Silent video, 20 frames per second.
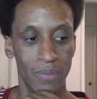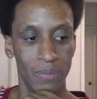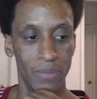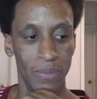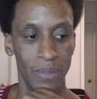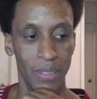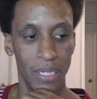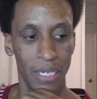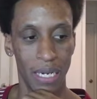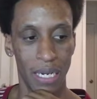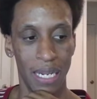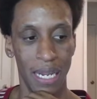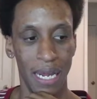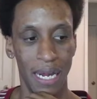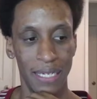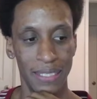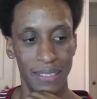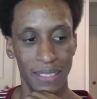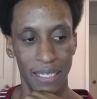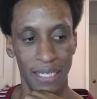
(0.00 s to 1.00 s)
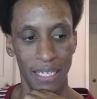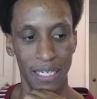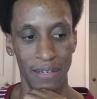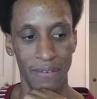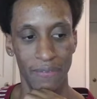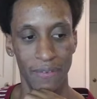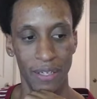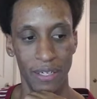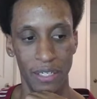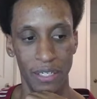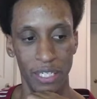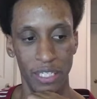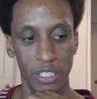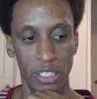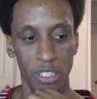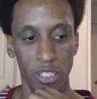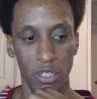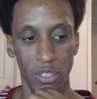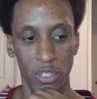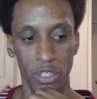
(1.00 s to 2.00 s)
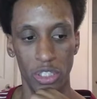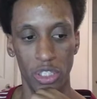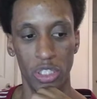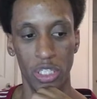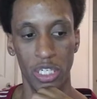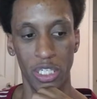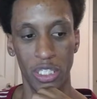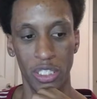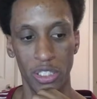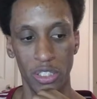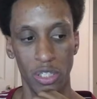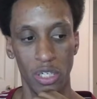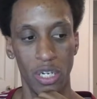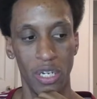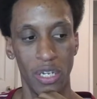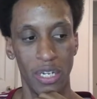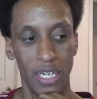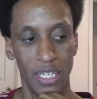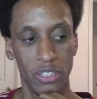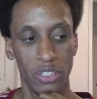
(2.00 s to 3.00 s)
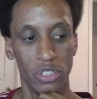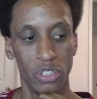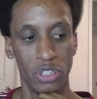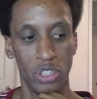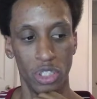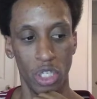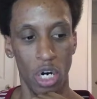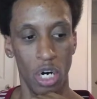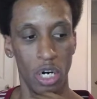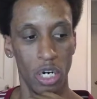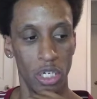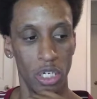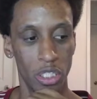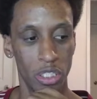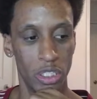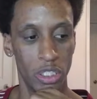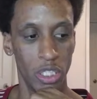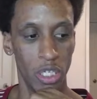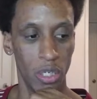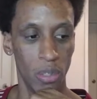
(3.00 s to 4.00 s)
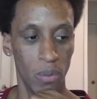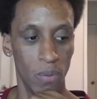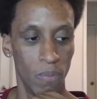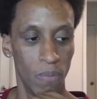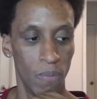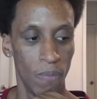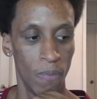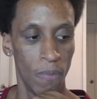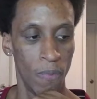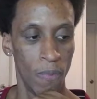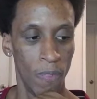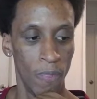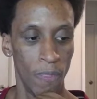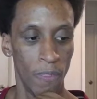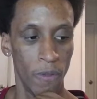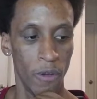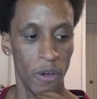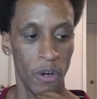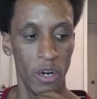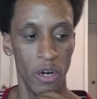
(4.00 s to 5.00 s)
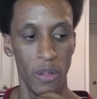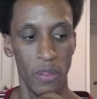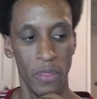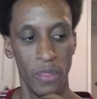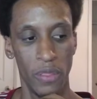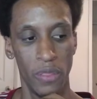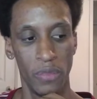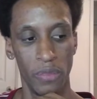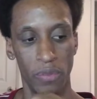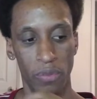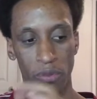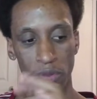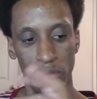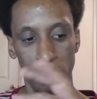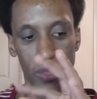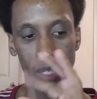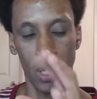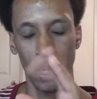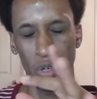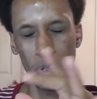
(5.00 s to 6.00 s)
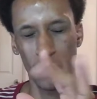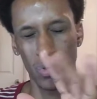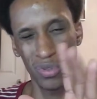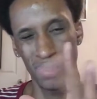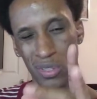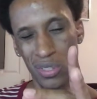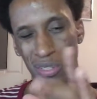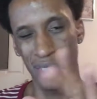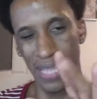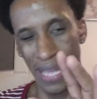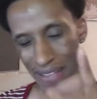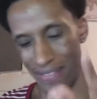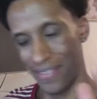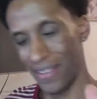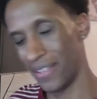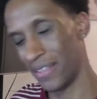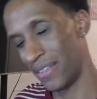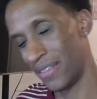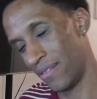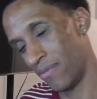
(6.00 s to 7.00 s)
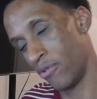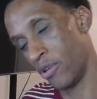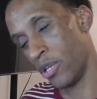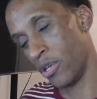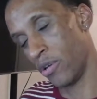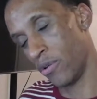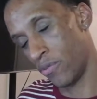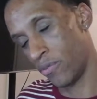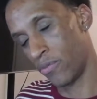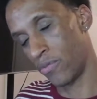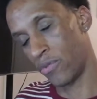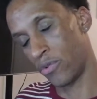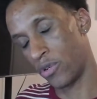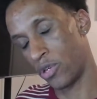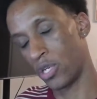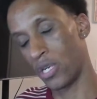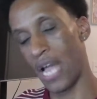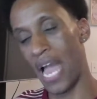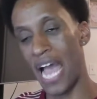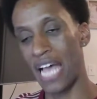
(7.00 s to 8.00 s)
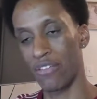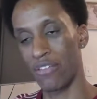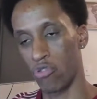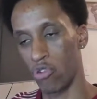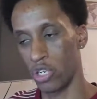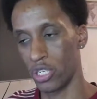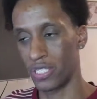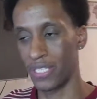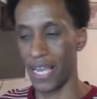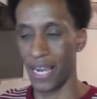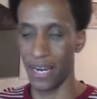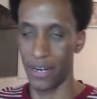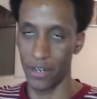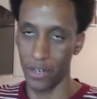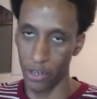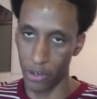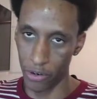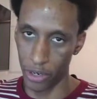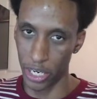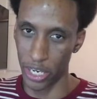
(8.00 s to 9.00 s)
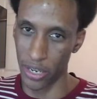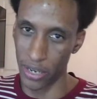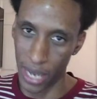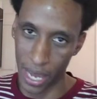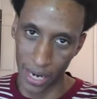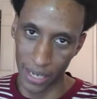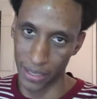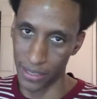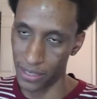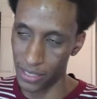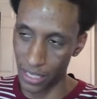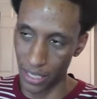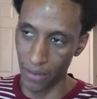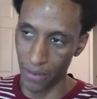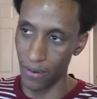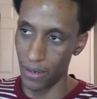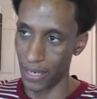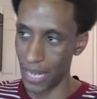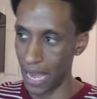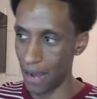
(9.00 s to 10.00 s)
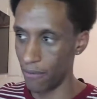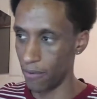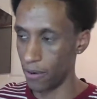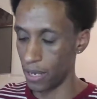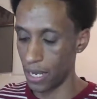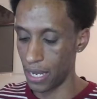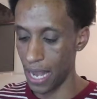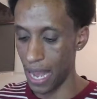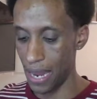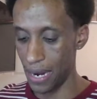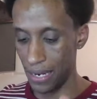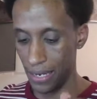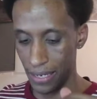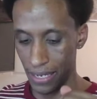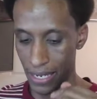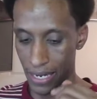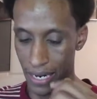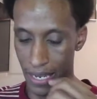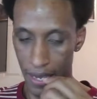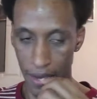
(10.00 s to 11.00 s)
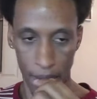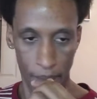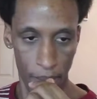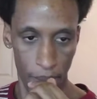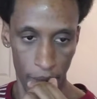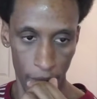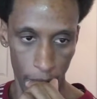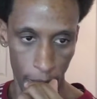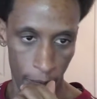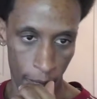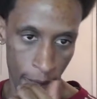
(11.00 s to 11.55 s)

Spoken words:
inclined to give the additional instructions on a lesser charge. So, you know, those, like I said, when you ask for a second degree, you kind of see where that one could kind of lean in. But,